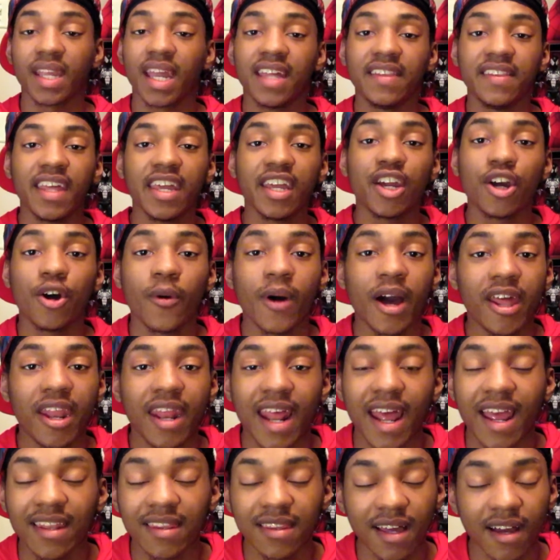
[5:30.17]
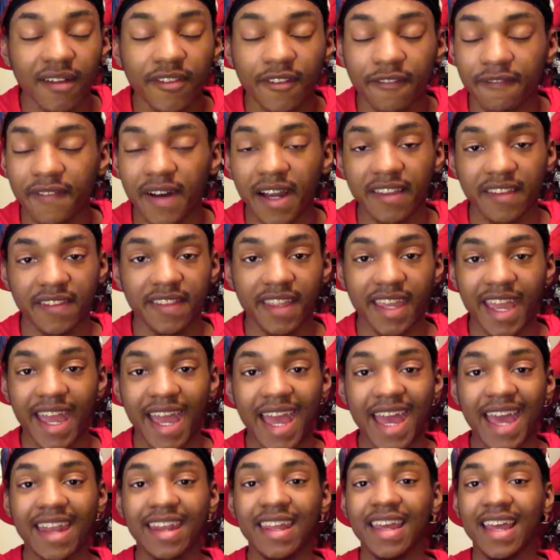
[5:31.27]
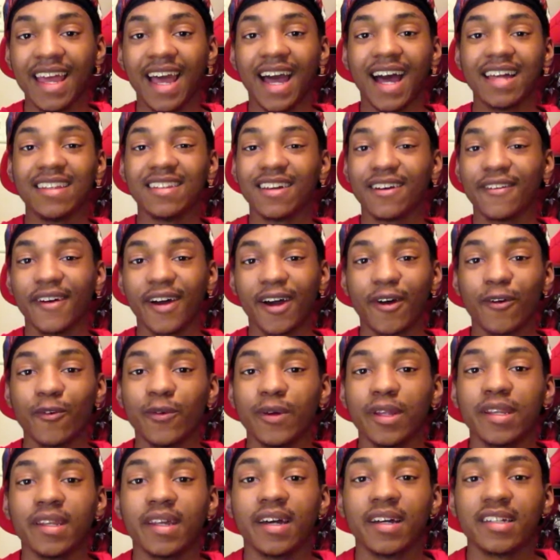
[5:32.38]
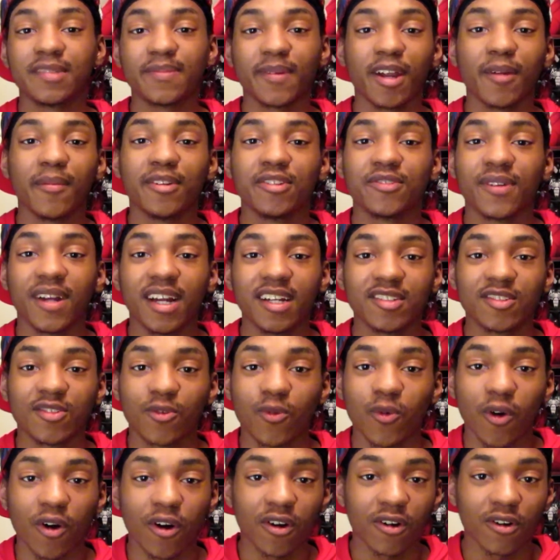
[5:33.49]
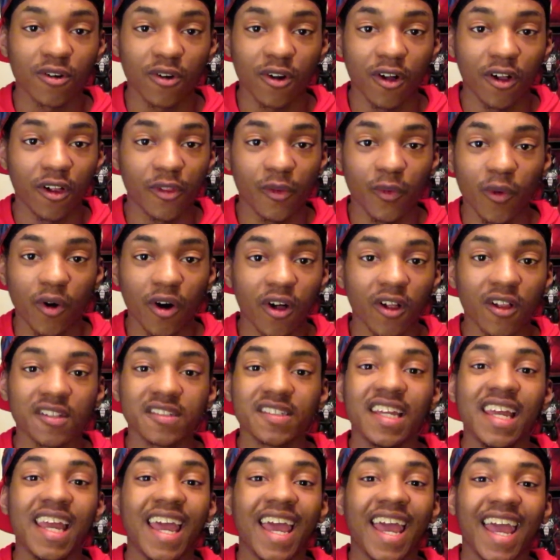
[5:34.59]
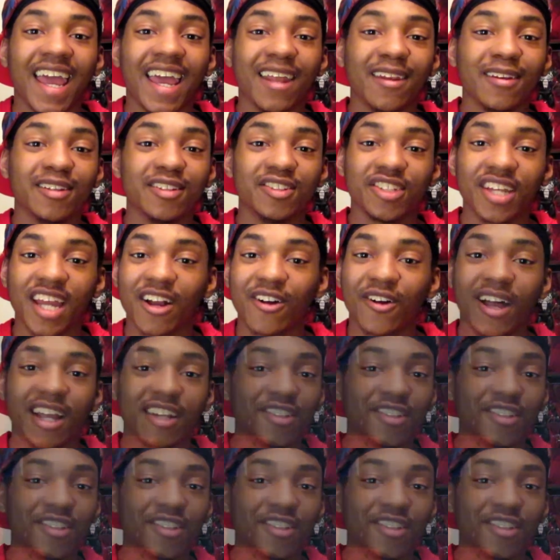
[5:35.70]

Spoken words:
And they go at it. I love the fight that they had. I love how when Spider-Man tries to crawl the walls and Jackal